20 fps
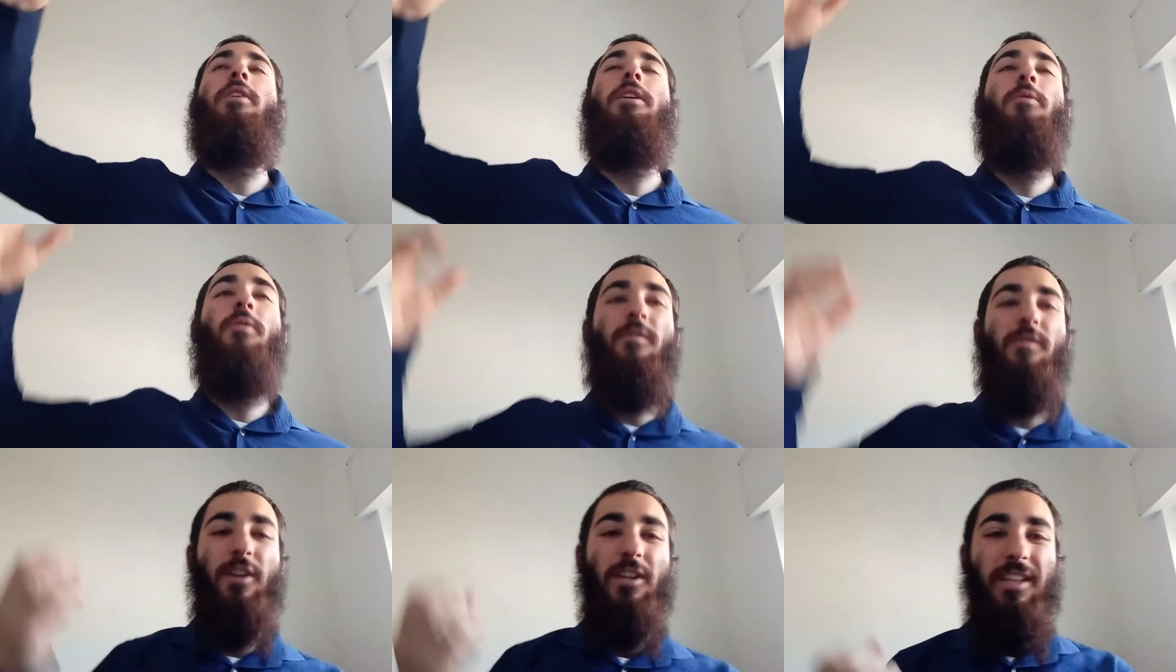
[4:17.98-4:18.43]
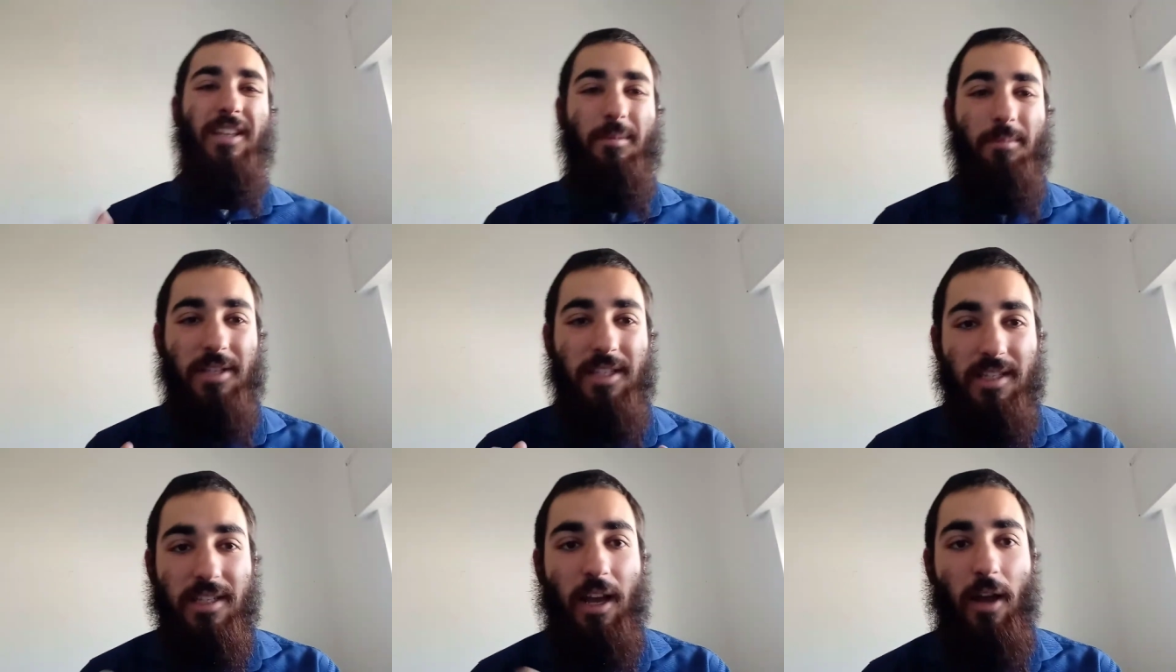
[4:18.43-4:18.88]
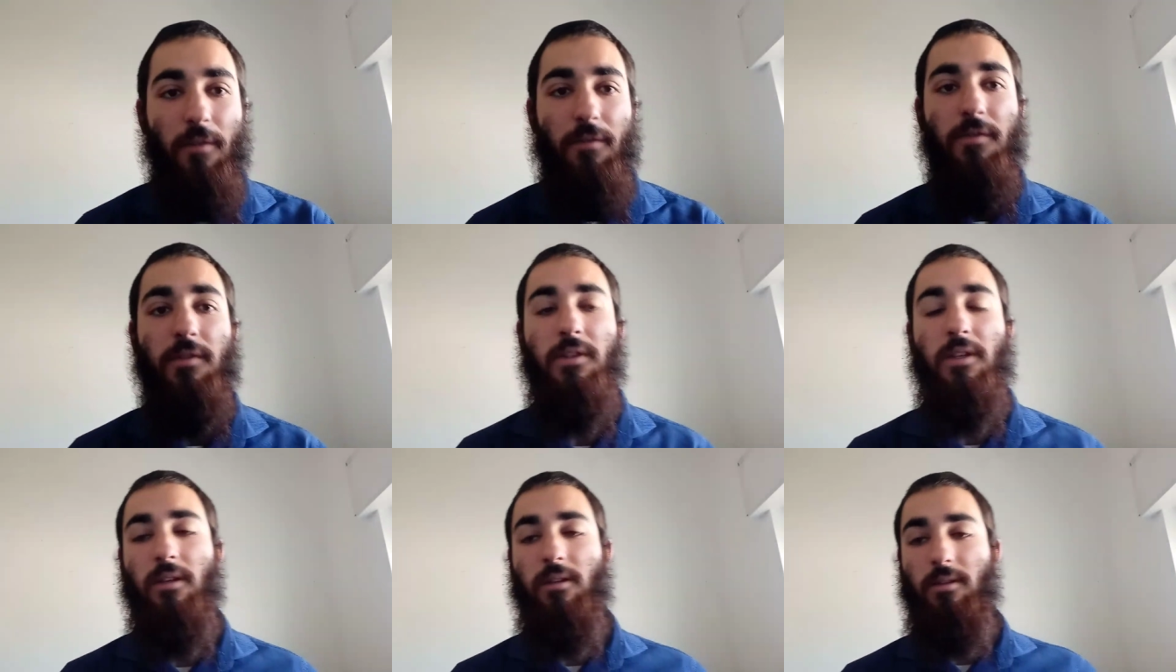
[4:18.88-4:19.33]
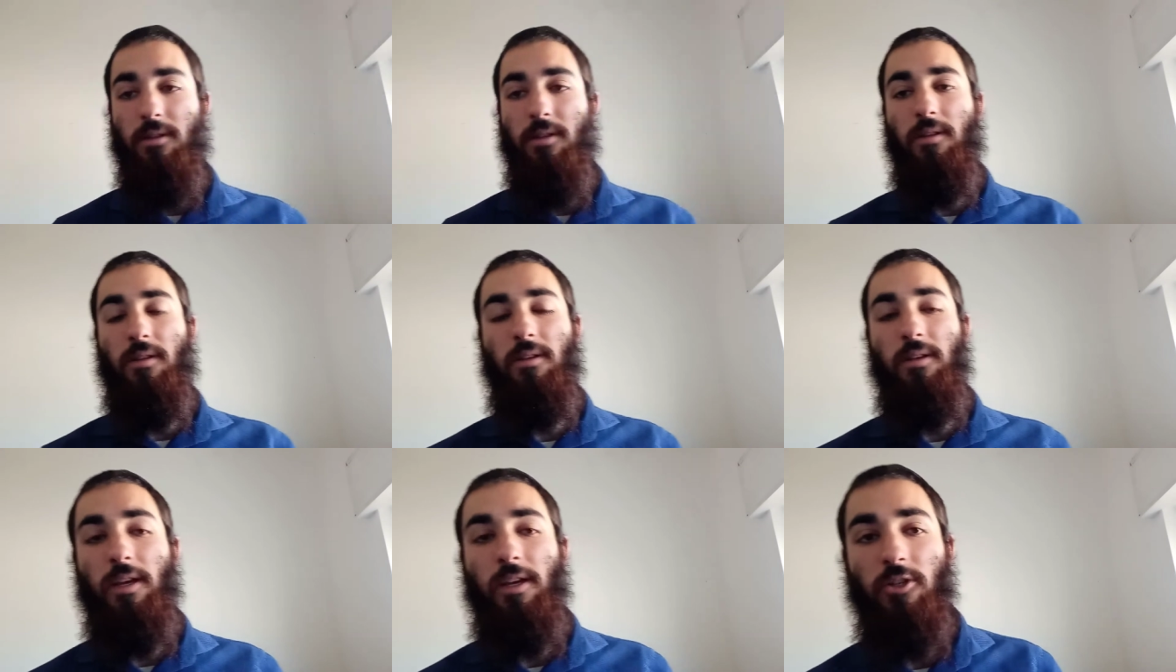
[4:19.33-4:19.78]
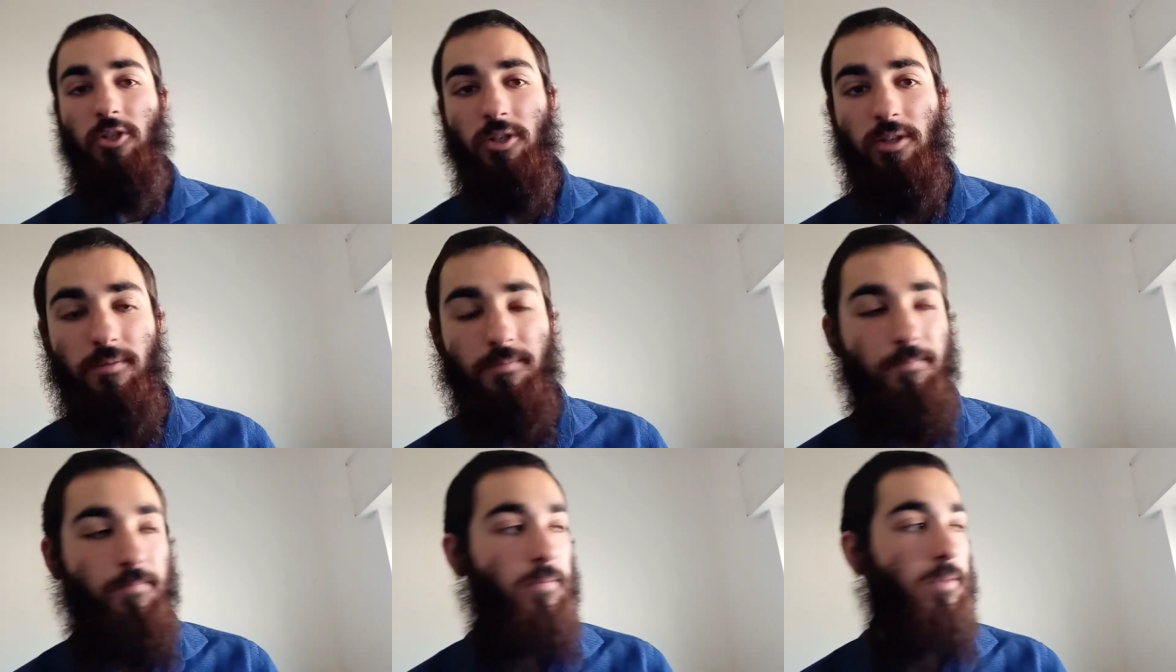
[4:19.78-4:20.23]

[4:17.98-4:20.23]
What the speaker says: He revealed Himself to the nation.